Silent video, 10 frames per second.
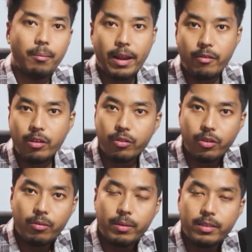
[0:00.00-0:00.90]
By doing so,
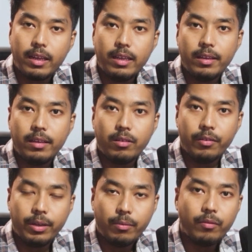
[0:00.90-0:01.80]
you basically
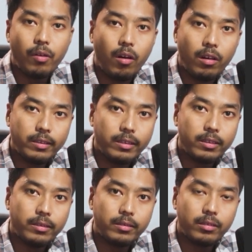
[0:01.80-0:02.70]
remove all
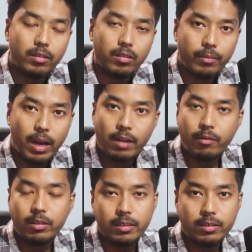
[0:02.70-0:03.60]
the
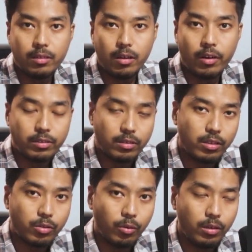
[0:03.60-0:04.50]
unwanted horizontal
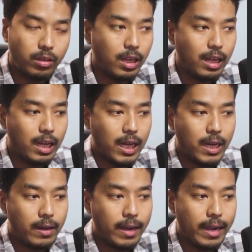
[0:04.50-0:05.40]
scroll.
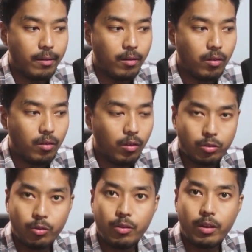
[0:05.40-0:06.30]

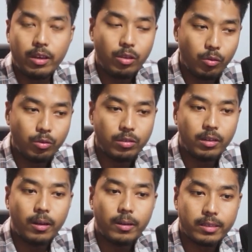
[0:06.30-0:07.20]
Also, you can use
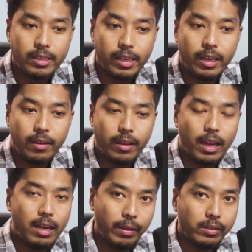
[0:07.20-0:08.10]
the sticky
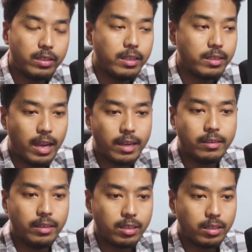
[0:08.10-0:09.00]
elements inside
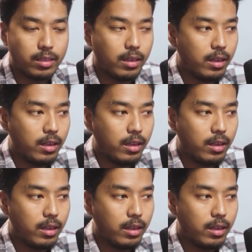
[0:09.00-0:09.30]
this